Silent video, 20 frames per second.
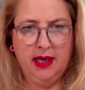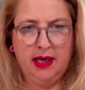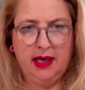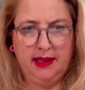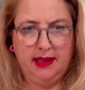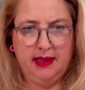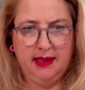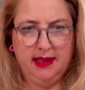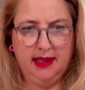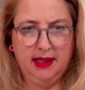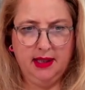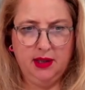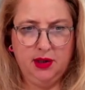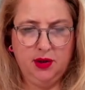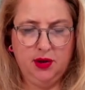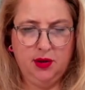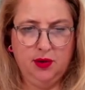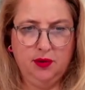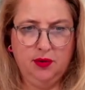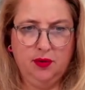I decided
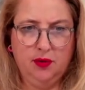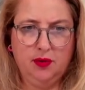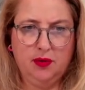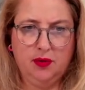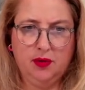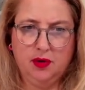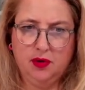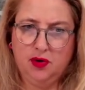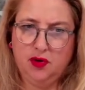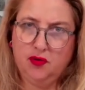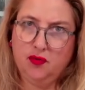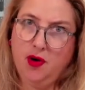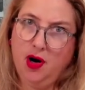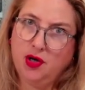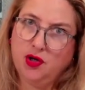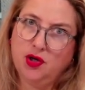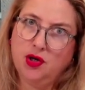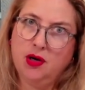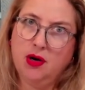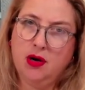to
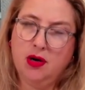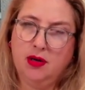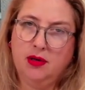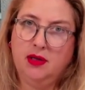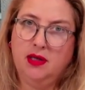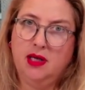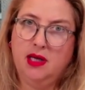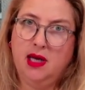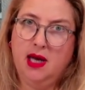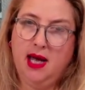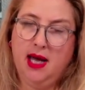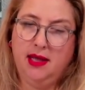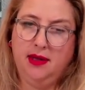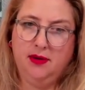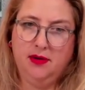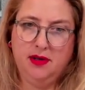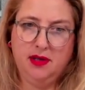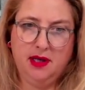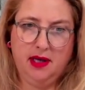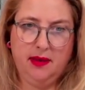structure the headers